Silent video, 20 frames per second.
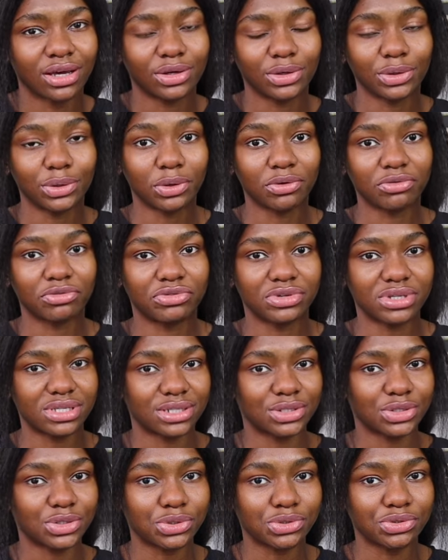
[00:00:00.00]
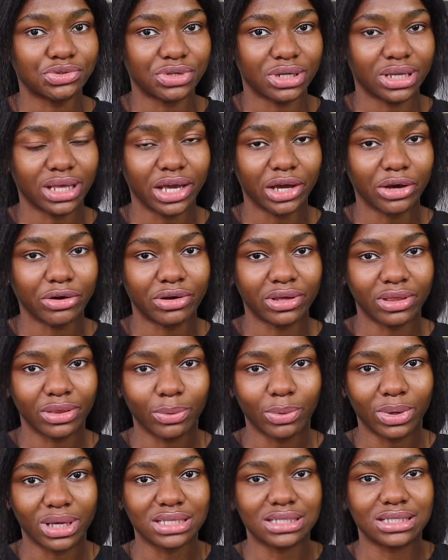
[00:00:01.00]
you know, raising children here in the
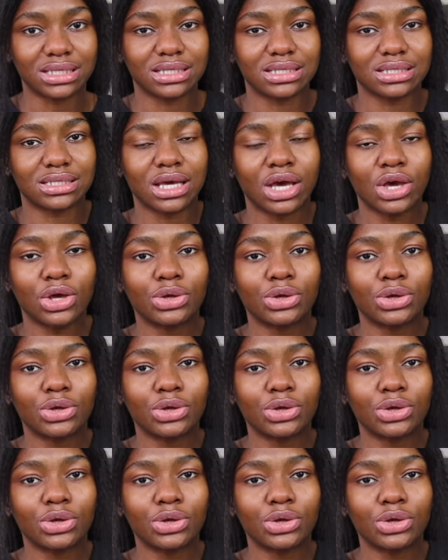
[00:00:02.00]
West is